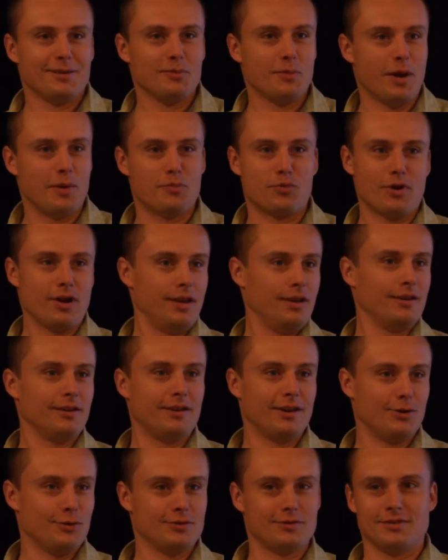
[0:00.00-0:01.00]
My brain
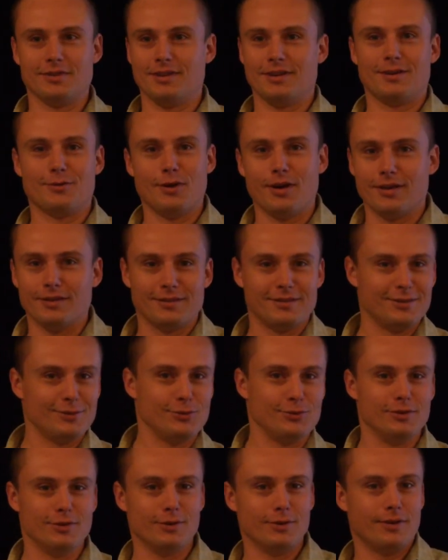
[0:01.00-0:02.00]
goes there, right? You're
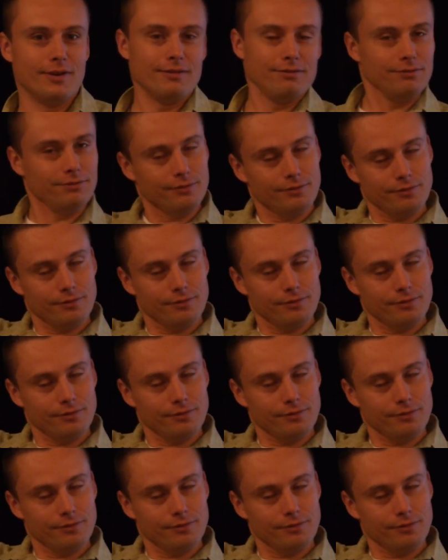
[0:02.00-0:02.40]
doing yoga.